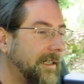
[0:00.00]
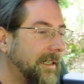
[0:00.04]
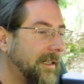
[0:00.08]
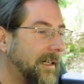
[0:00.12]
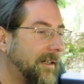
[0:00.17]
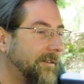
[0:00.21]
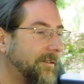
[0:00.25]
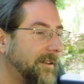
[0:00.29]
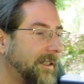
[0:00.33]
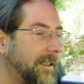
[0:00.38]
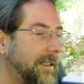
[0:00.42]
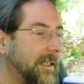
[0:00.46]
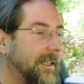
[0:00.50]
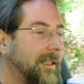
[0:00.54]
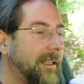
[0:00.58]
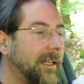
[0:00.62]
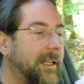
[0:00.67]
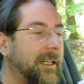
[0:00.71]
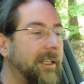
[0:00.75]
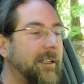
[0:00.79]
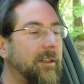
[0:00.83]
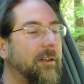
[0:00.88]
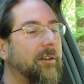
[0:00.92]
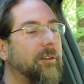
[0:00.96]
love it that
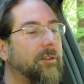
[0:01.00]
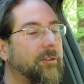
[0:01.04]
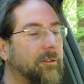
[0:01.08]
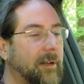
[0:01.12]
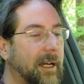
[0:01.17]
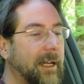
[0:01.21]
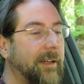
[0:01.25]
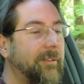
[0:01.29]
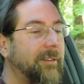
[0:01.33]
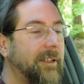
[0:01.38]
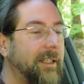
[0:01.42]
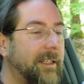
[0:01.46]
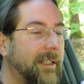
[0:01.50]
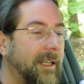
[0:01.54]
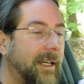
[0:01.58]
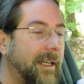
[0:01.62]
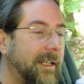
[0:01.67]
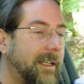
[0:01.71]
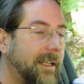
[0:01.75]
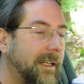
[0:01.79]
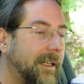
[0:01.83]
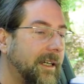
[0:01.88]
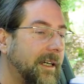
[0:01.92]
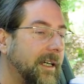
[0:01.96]
in your driving
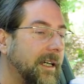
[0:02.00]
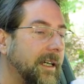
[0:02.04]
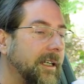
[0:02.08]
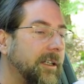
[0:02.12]
data